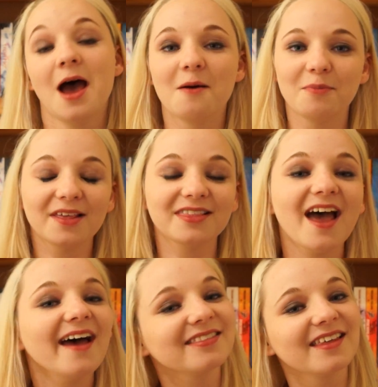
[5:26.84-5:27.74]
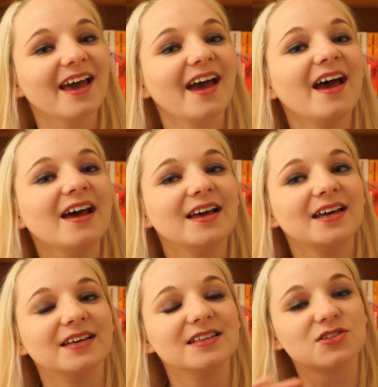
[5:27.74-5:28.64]
But that there
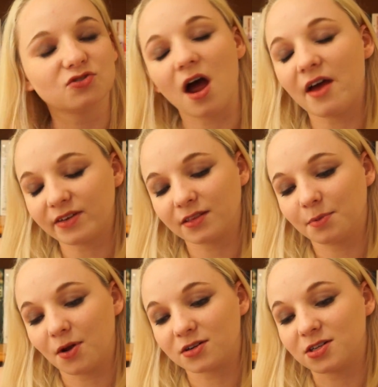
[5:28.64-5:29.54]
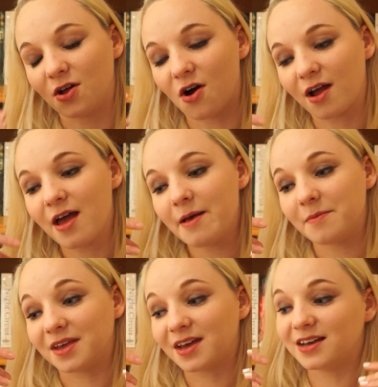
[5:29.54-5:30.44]
is driving the plot along,
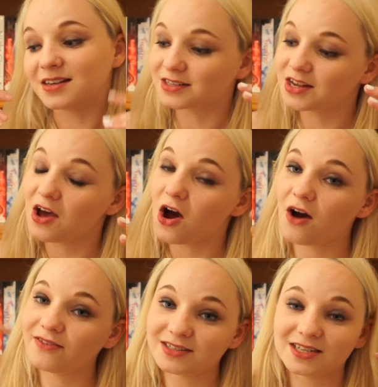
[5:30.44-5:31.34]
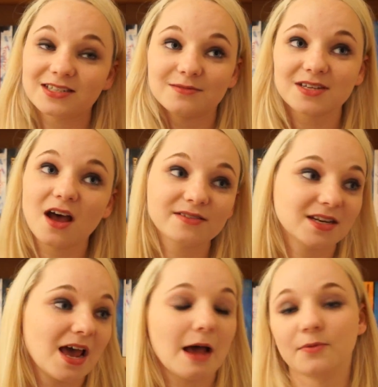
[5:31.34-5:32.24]
because obviously some stuff's
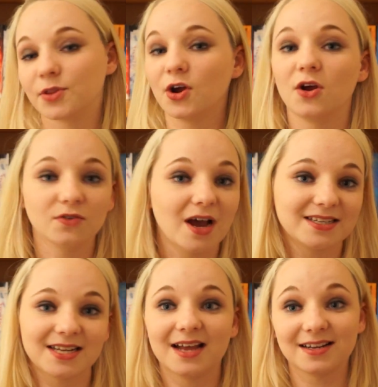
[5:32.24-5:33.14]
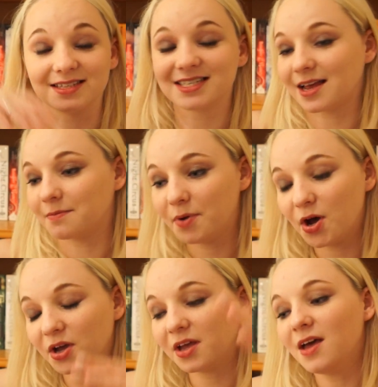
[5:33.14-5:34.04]
gonna happen with her and Rysand in the second
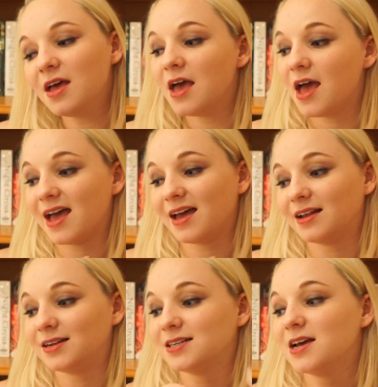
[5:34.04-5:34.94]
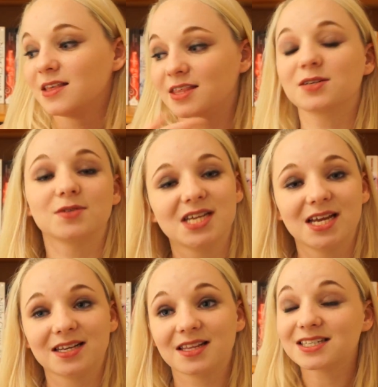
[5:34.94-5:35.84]
book, and this
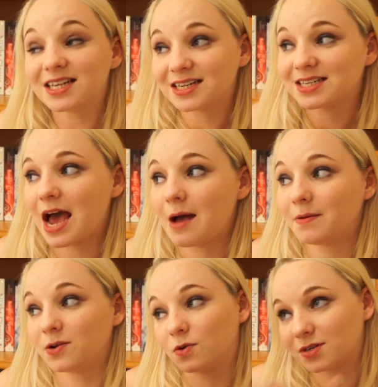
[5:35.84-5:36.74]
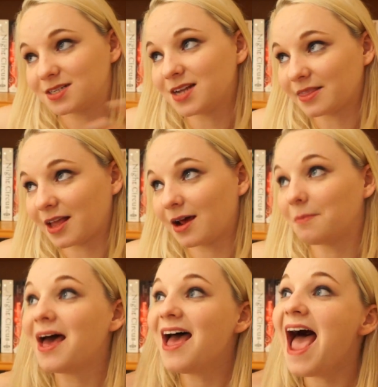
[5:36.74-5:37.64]
needed to happen in order to set that
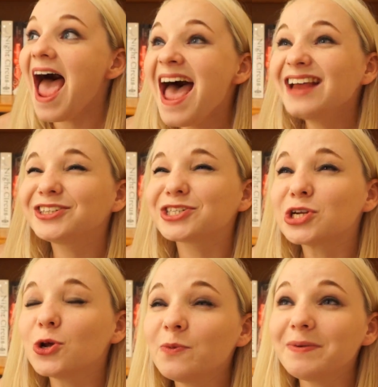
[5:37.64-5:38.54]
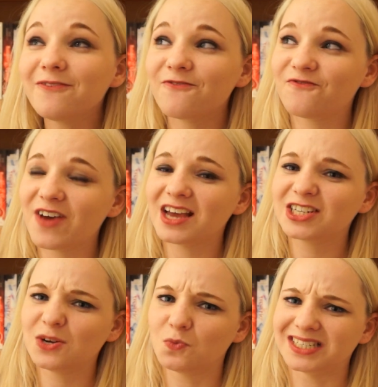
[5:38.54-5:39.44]
up. And to be fair,
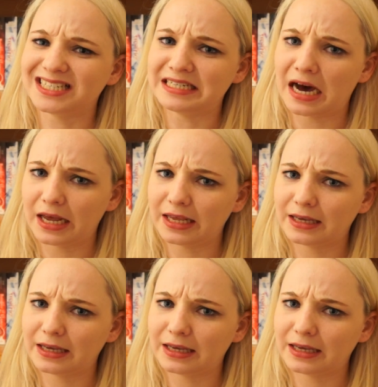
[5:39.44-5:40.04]
she was dying.